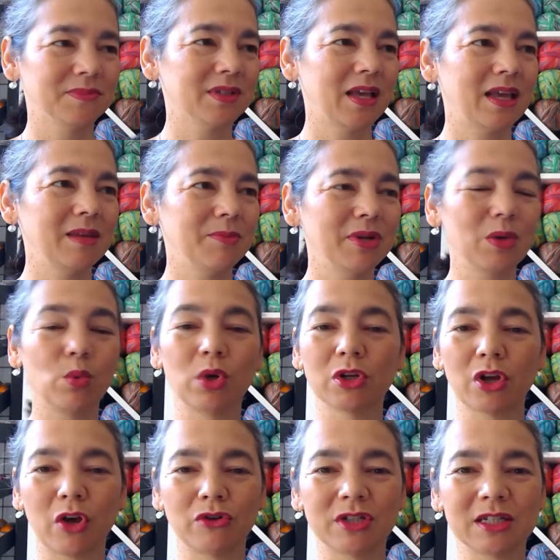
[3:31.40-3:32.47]
anybody will
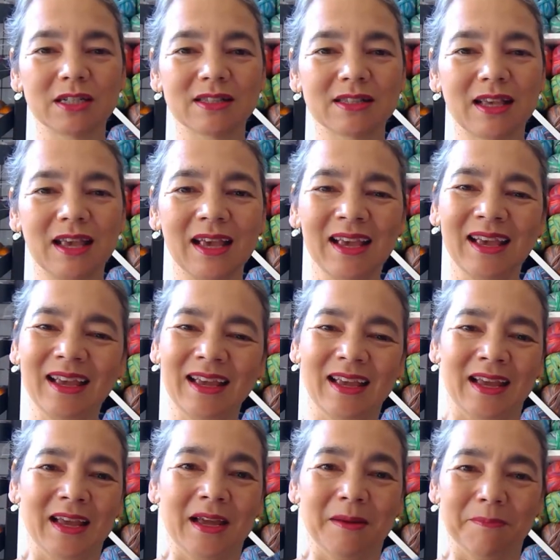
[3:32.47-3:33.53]
notice.
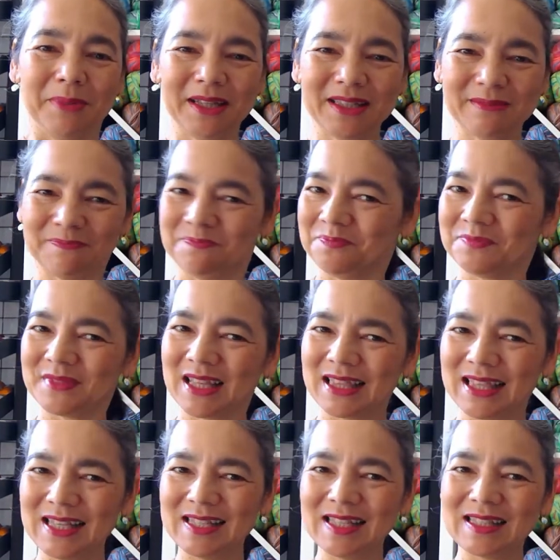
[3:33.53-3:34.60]
But
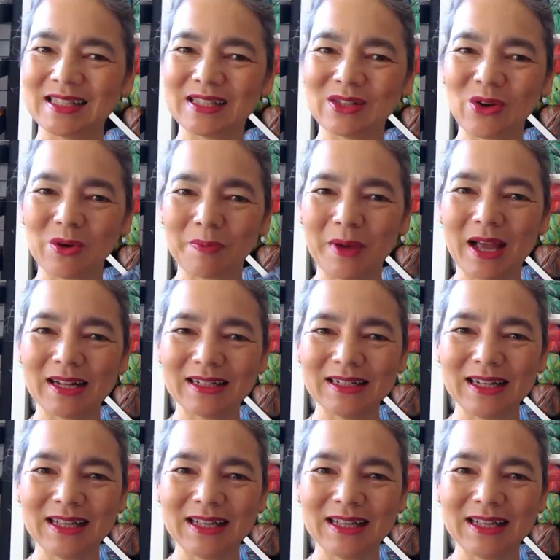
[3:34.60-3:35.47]
this is the sock pattern.